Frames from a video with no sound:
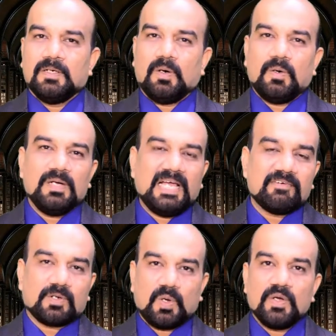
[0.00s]
all
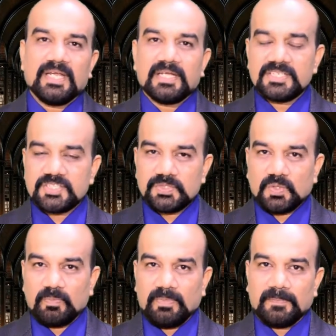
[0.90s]
have wrong intentions
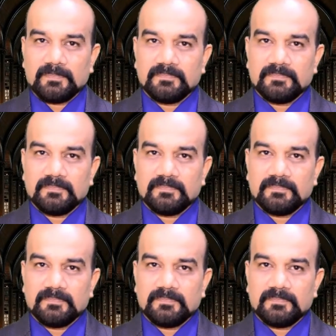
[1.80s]
on me.